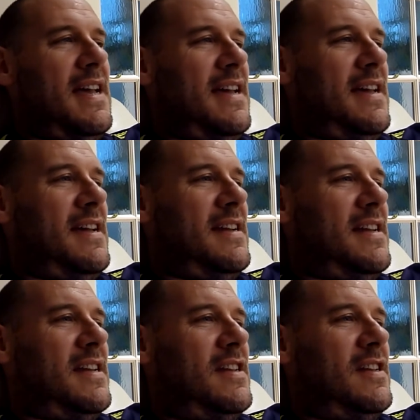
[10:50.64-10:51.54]

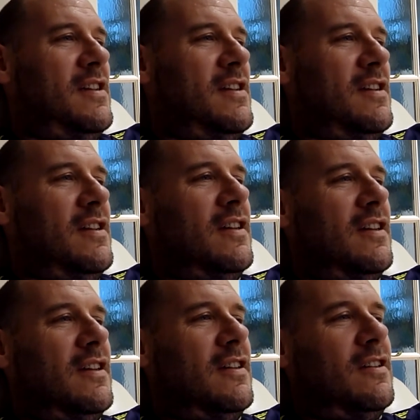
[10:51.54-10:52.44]
And
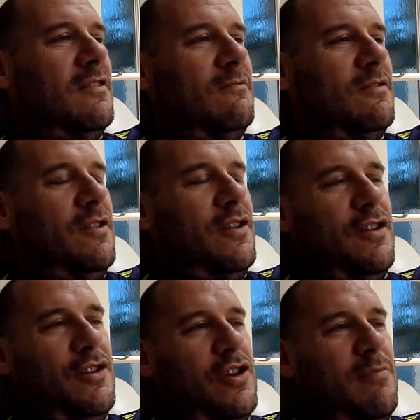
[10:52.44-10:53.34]
done a
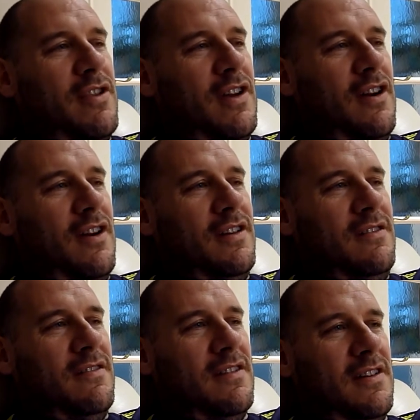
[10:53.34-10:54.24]
good job on the garden.
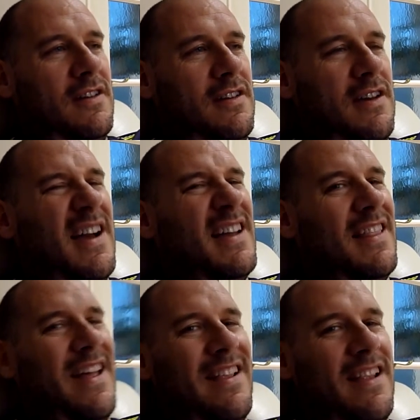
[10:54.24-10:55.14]
Ah,
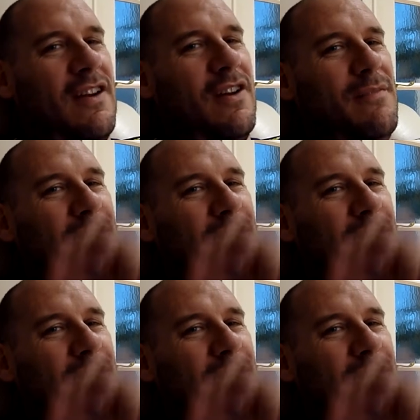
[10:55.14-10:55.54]
i got to